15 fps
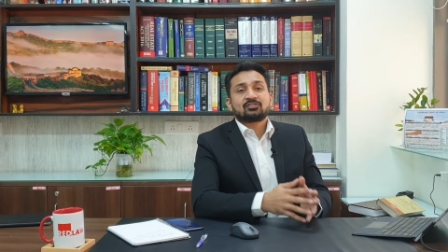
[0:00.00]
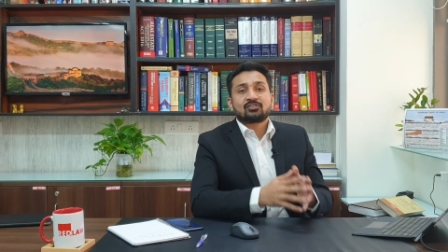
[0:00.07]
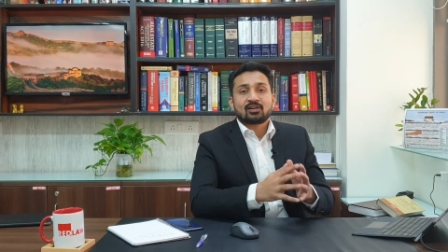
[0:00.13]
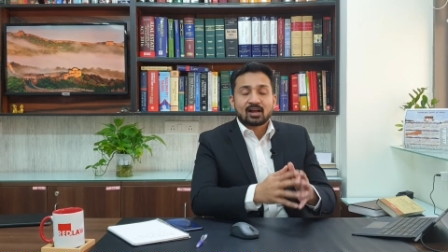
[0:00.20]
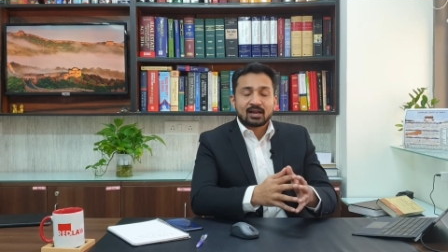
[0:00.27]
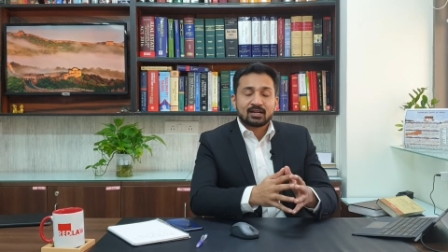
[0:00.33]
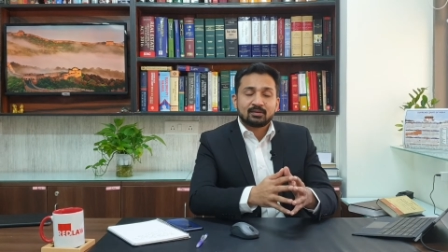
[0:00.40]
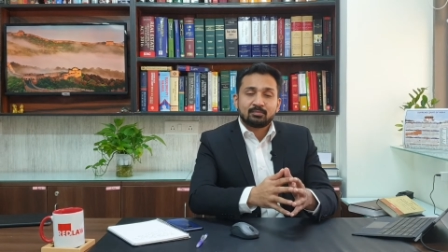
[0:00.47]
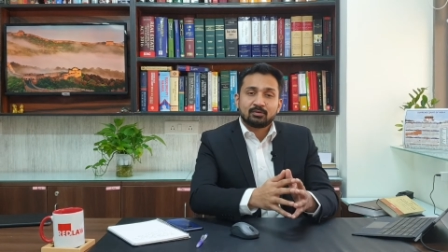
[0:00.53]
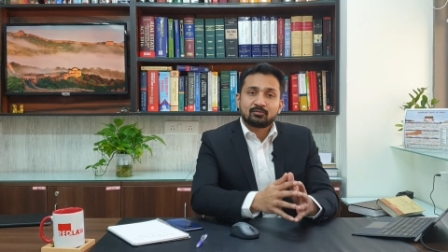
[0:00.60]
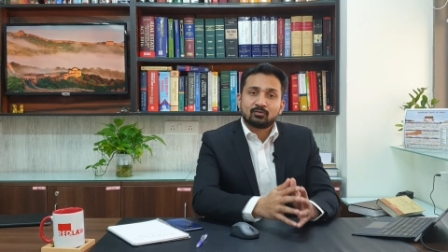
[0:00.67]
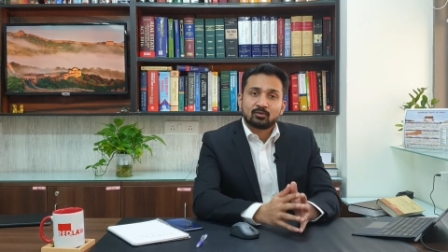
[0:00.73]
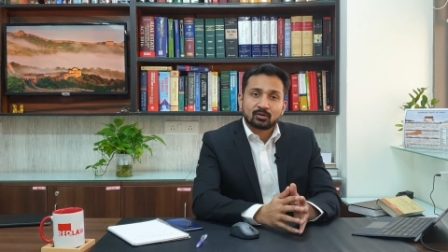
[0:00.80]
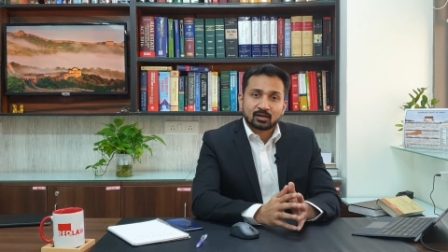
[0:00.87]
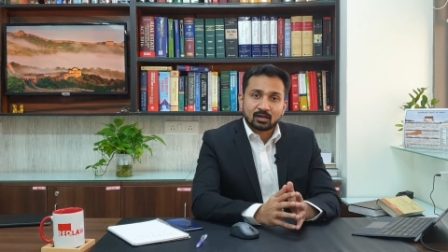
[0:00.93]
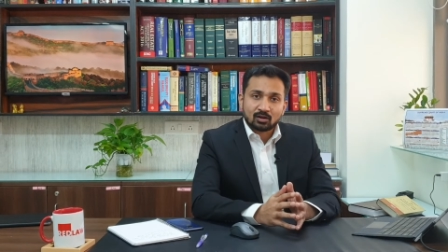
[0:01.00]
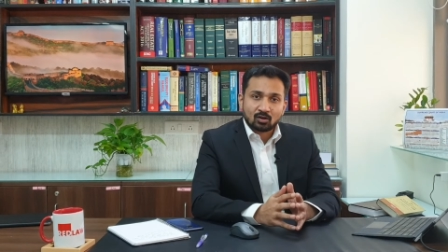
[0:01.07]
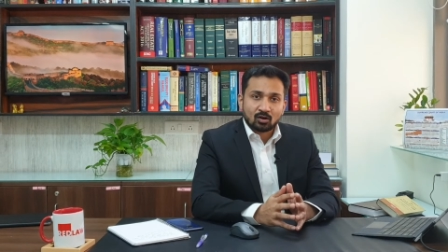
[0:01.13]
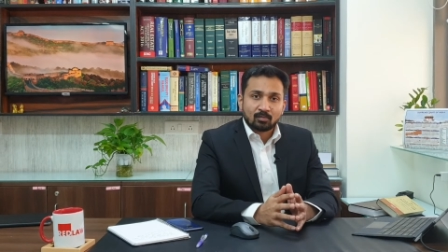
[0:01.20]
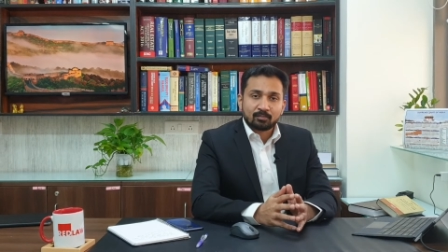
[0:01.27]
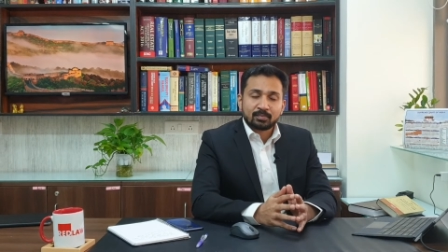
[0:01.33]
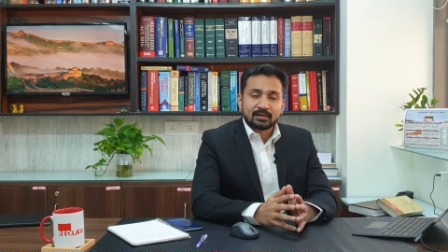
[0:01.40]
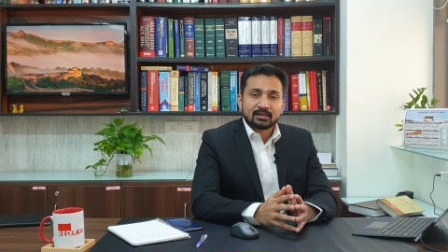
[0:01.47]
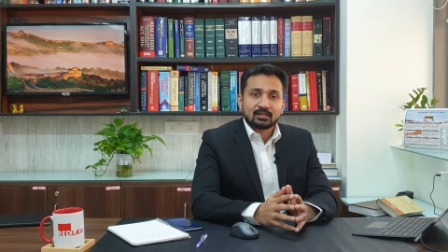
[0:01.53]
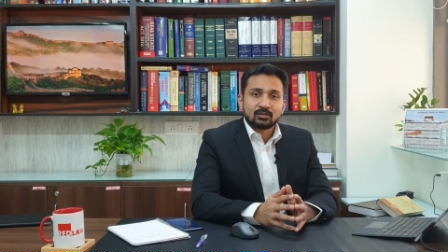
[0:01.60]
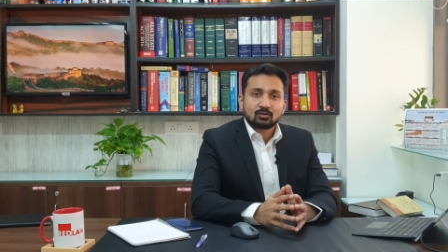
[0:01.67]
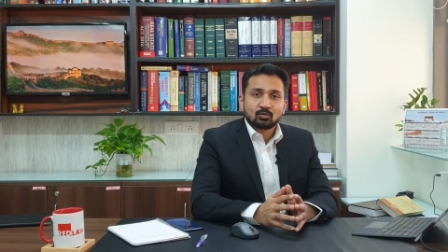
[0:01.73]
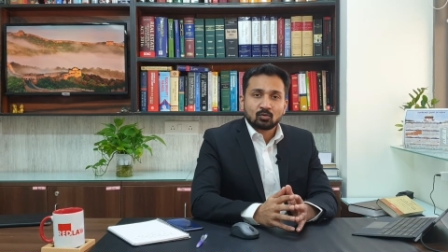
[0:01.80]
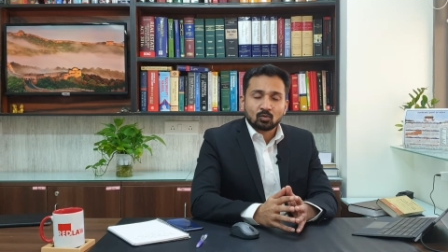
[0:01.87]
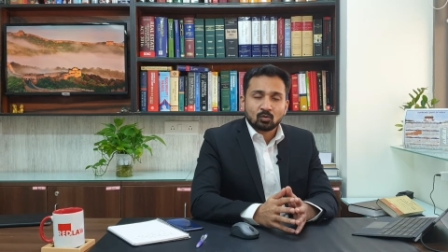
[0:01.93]
tried before a competent
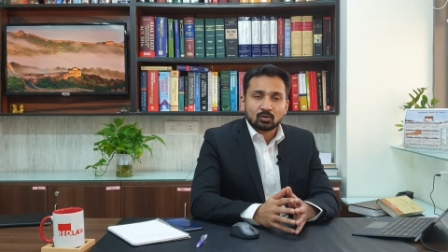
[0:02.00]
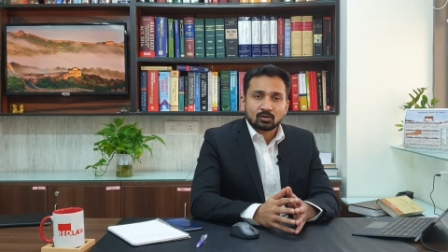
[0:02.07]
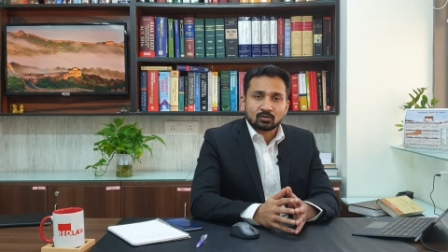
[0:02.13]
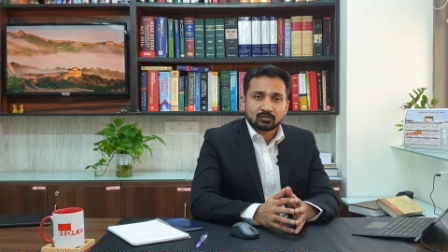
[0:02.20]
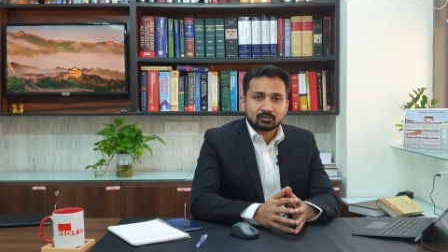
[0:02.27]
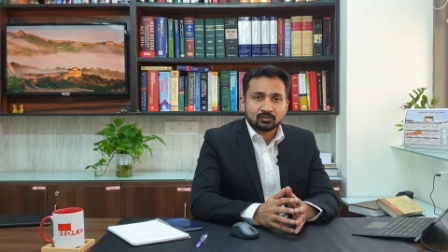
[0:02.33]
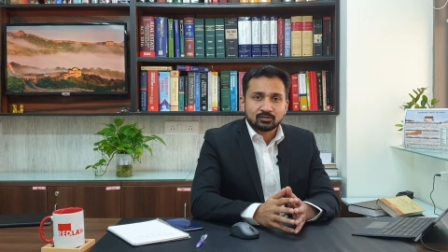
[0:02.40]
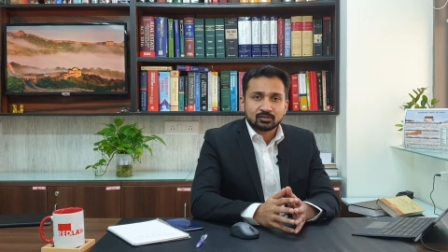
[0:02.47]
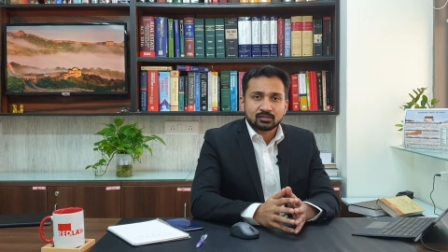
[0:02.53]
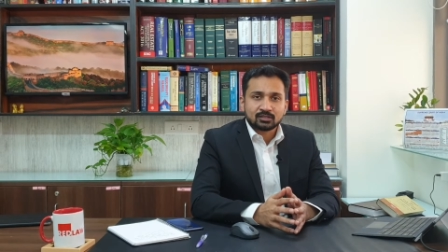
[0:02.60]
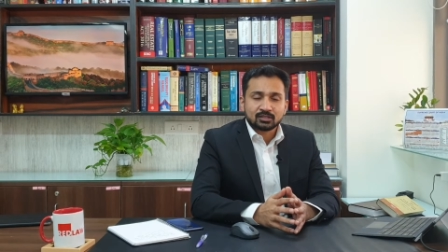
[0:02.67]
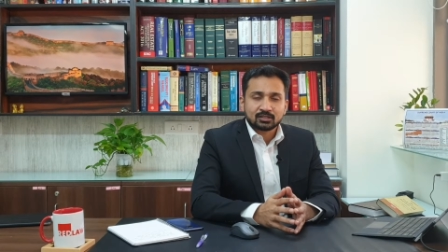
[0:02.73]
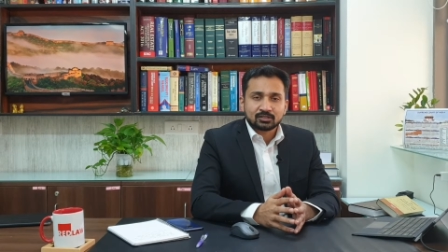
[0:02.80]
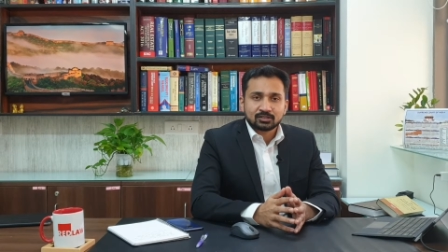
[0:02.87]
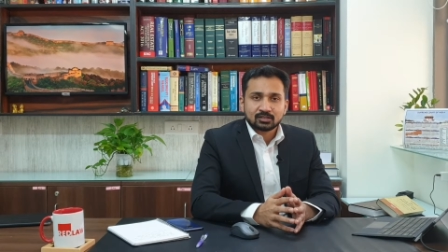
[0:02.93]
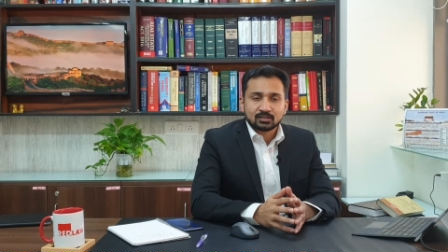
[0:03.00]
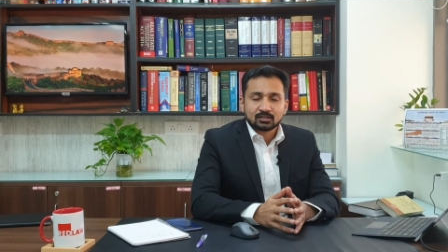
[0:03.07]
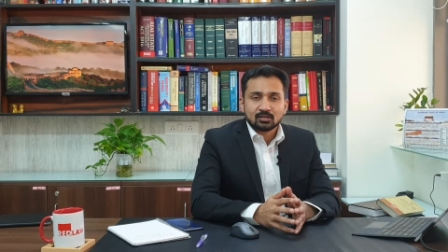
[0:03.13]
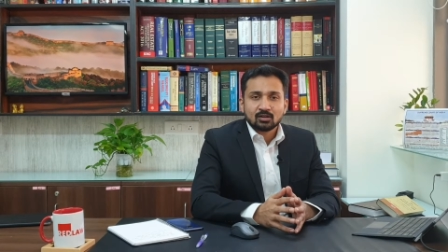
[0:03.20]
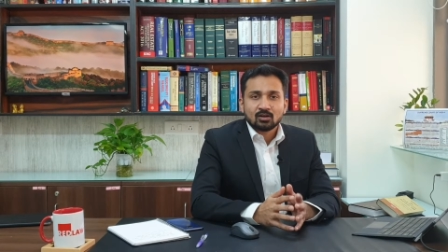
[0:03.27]
court of jurisdiction